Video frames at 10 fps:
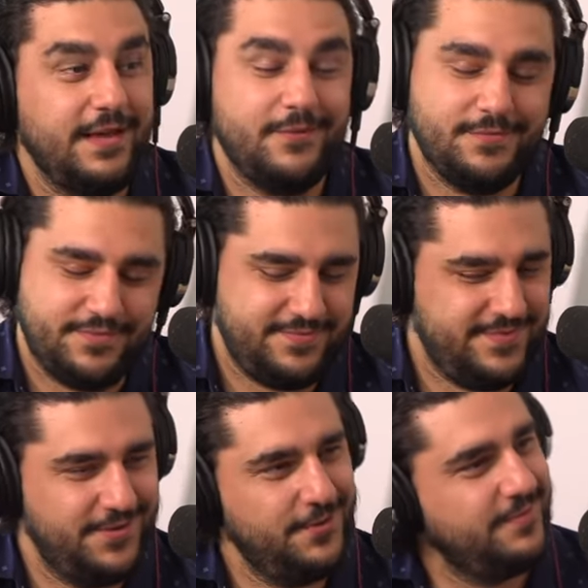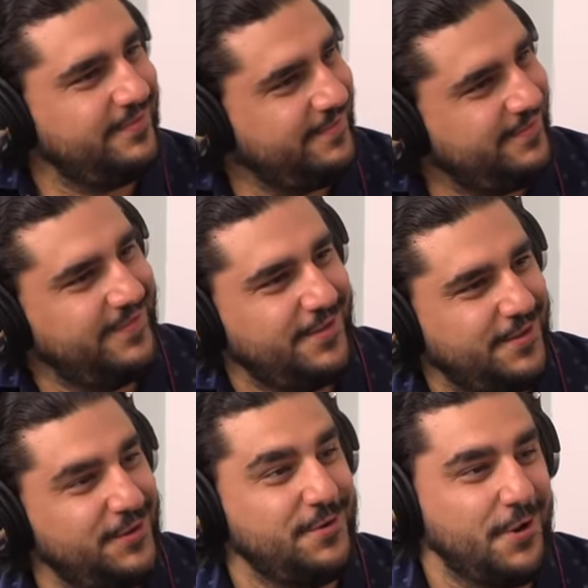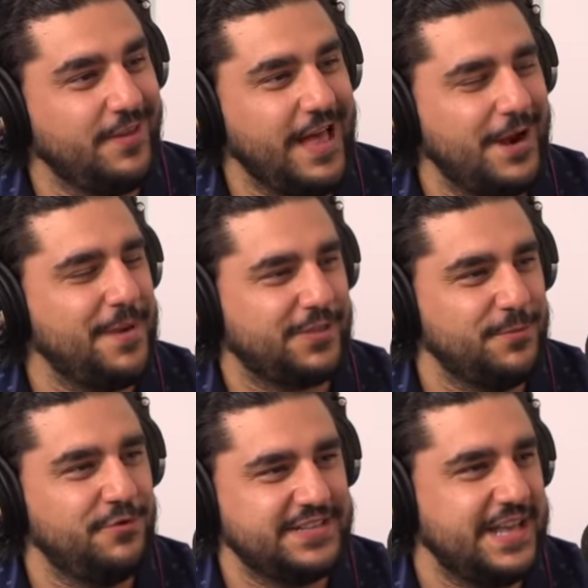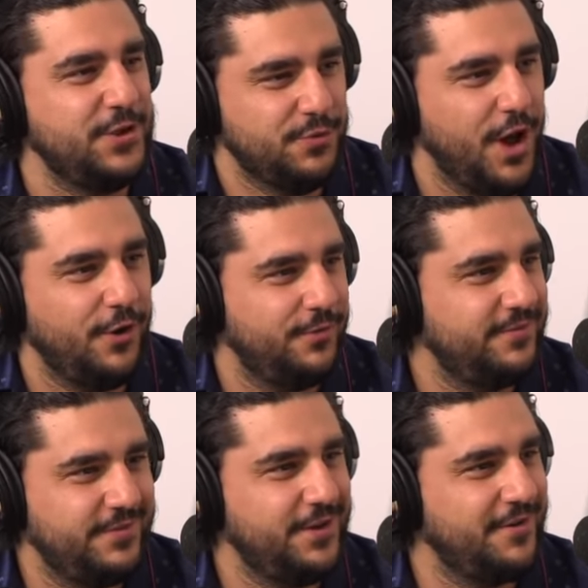No, you you know a lot about the movies that you know. You know